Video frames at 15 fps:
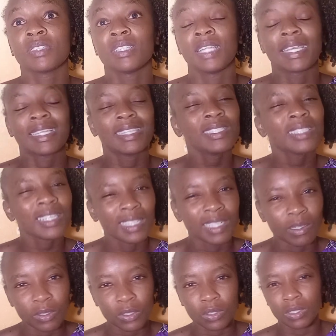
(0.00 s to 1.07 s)
Like, these are the
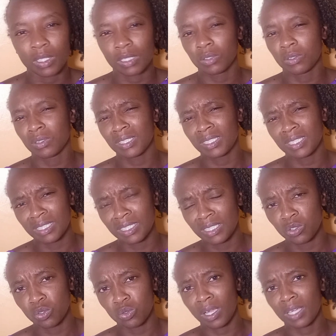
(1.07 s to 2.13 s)
questions that you really
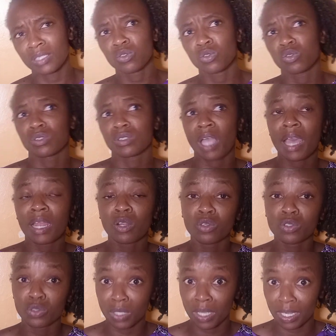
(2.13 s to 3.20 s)
need to ask, because
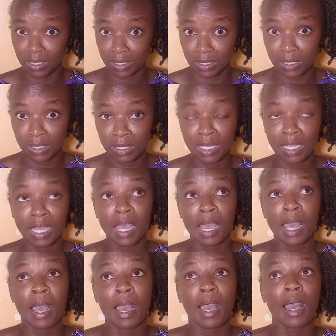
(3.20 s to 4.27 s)
alone you can't,
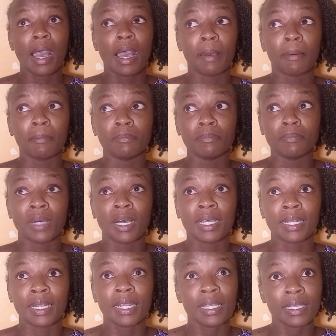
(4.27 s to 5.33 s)

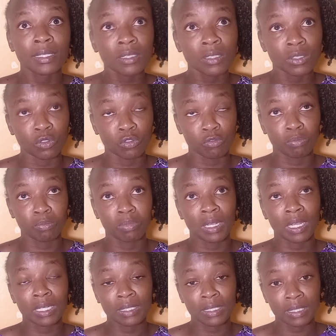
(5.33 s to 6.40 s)
unless you've
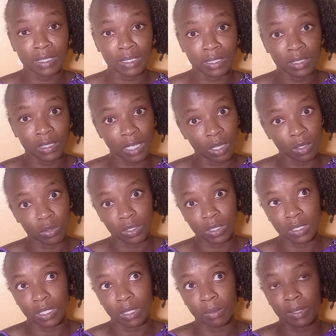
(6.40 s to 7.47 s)
planned it out
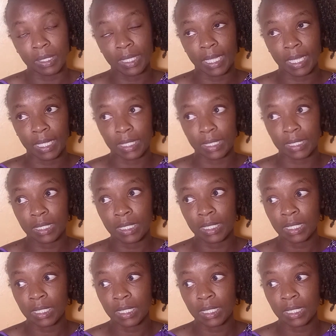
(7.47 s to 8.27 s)
in a way that,